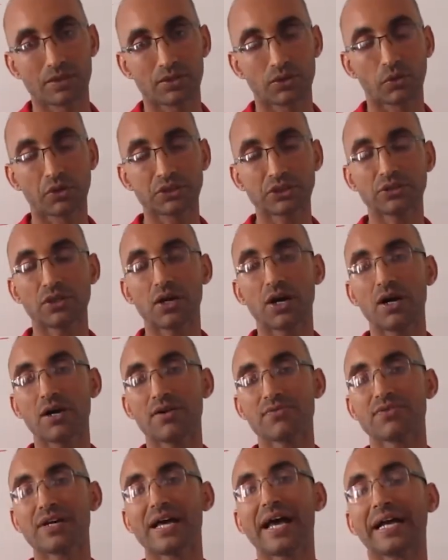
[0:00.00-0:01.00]
Unity
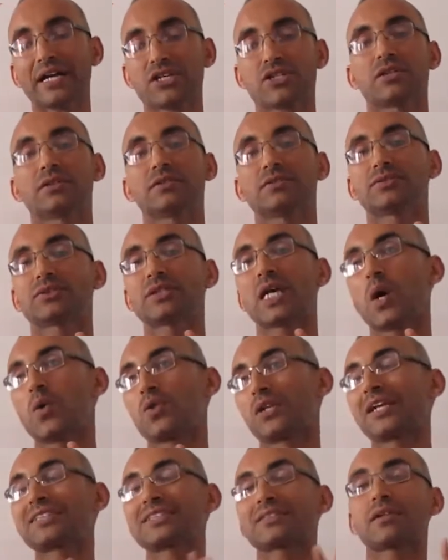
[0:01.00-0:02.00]
of action. So
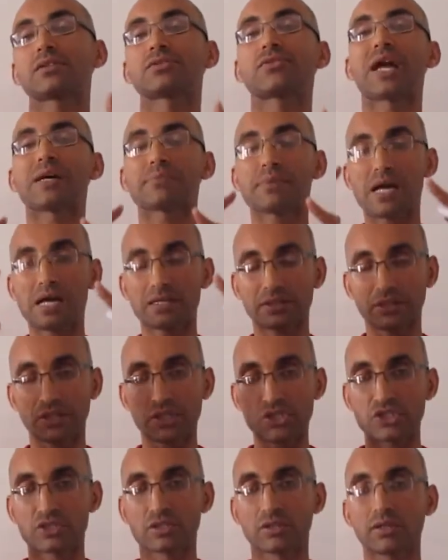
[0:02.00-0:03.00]
the classical drama
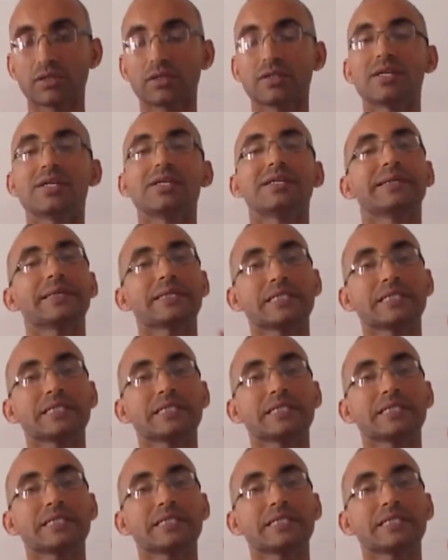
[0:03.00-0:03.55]
in general